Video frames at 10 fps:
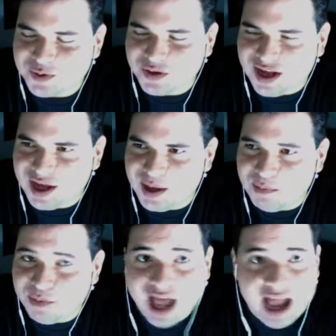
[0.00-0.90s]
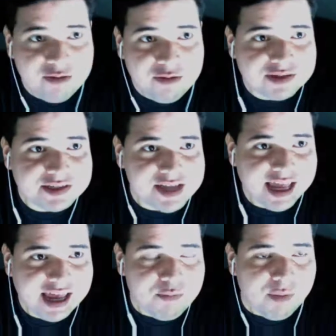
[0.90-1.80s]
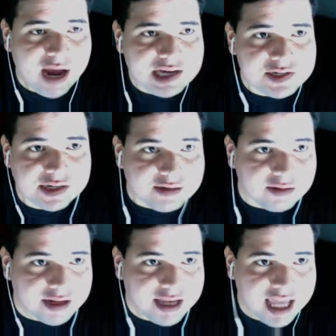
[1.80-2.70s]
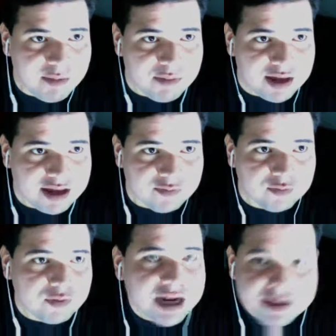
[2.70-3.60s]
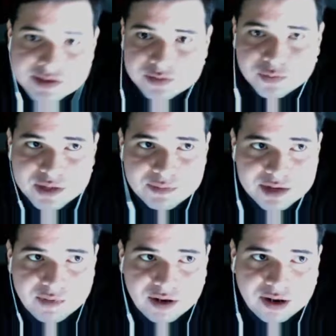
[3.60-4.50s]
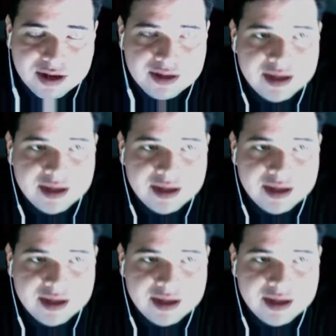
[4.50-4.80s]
But I would say my chicken nugget came in right at the 20-minute mark,